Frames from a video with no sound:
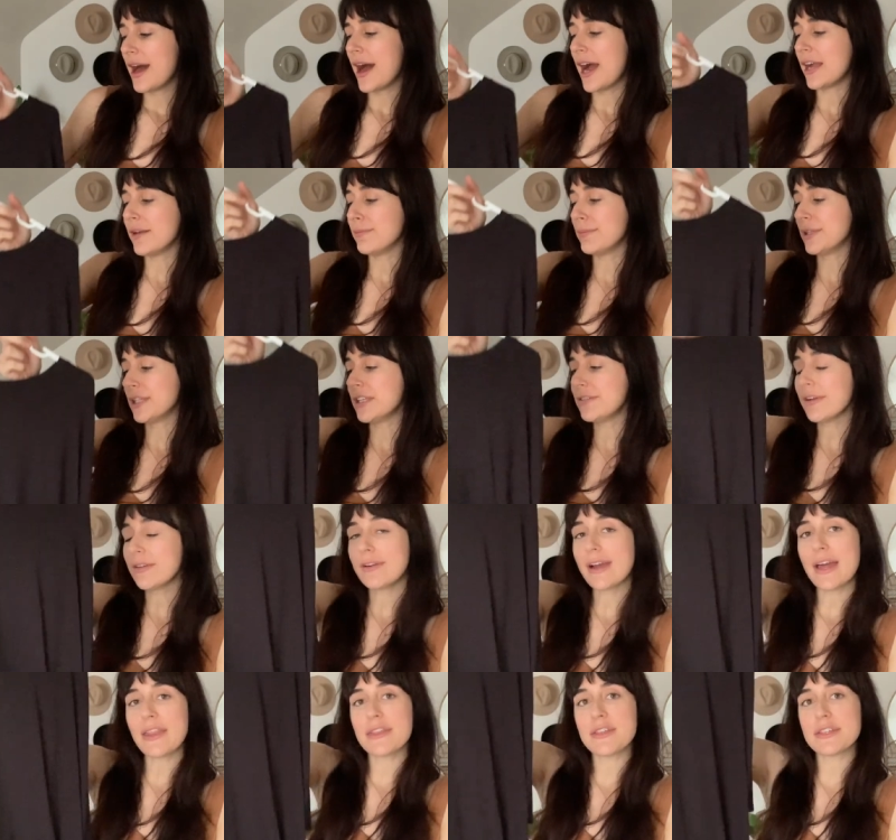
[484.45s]
I believe I've
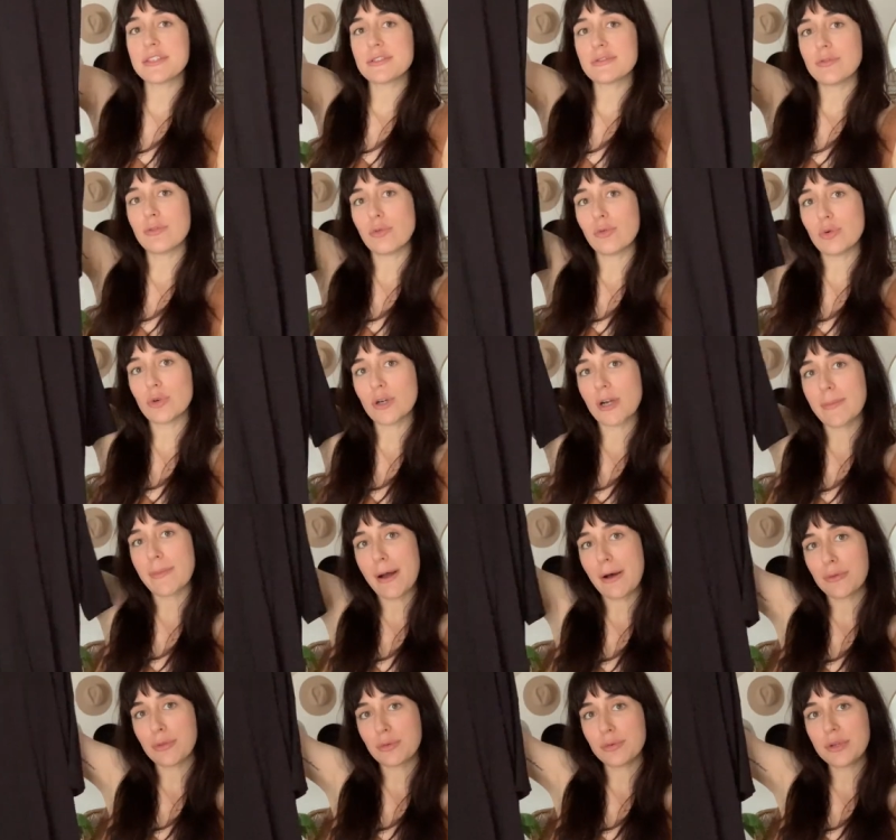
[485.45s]
had this for
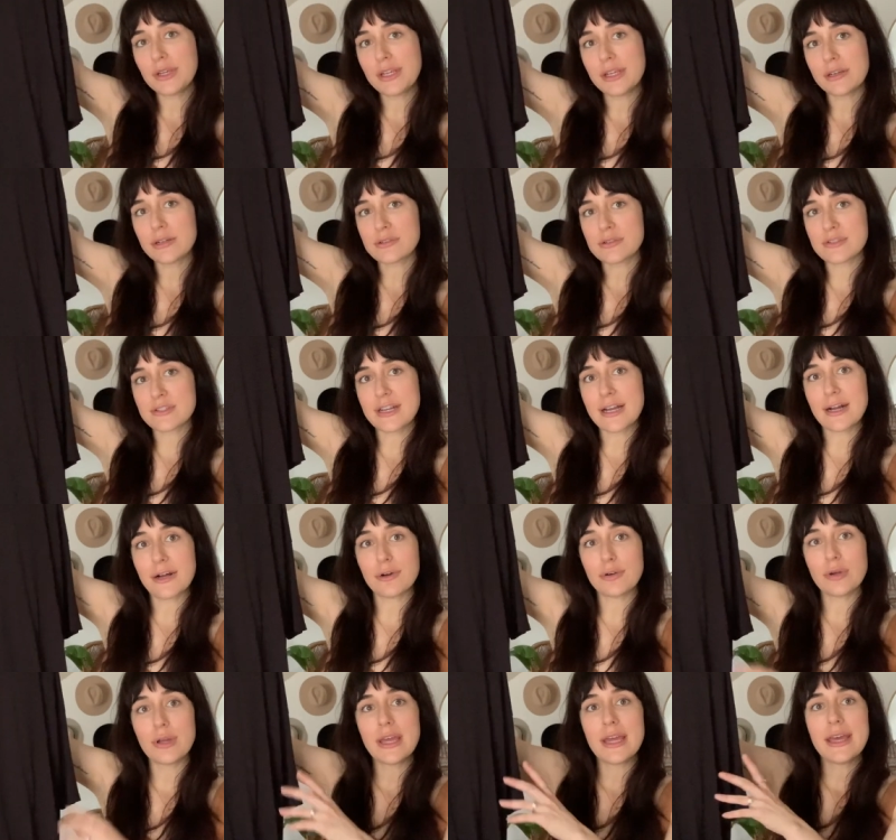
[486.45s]
about three years now.